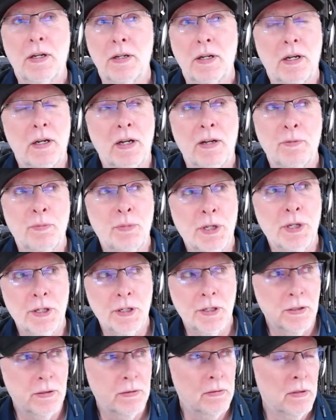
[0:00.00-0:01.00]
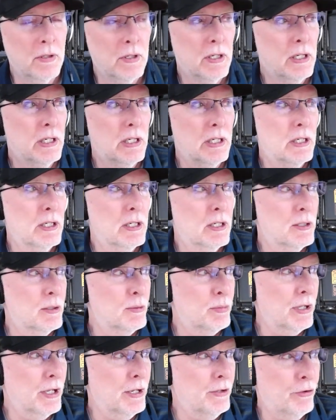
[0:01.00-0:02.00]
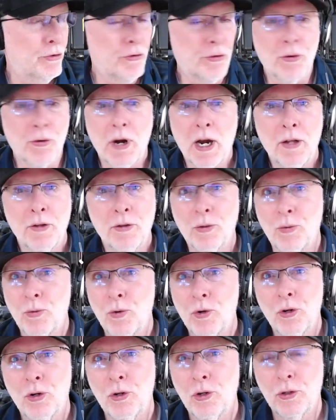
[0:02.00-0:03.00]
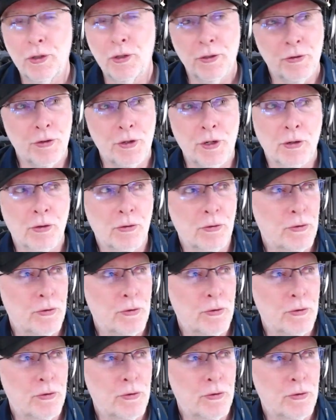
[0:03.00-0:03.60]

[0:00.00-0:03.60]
I've been in places around the world and